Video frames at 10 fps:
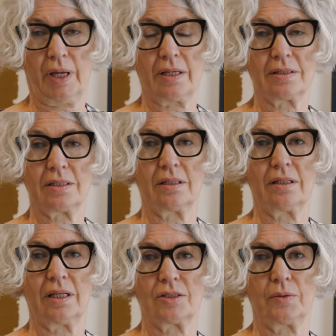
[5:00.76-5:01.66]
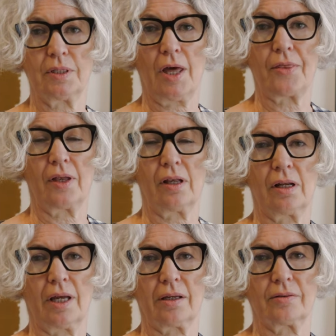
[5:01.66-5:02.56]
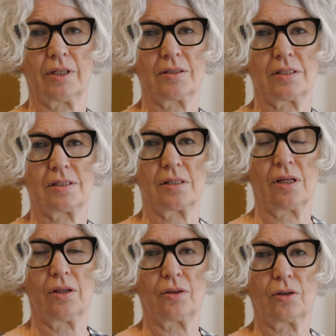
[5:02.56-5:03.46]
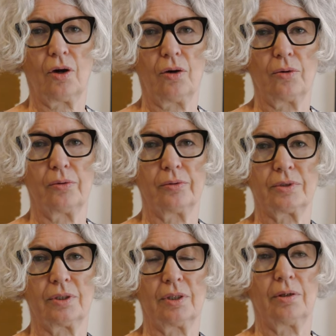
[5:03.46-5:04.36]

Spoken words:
painting near to another, like you'll notice the gold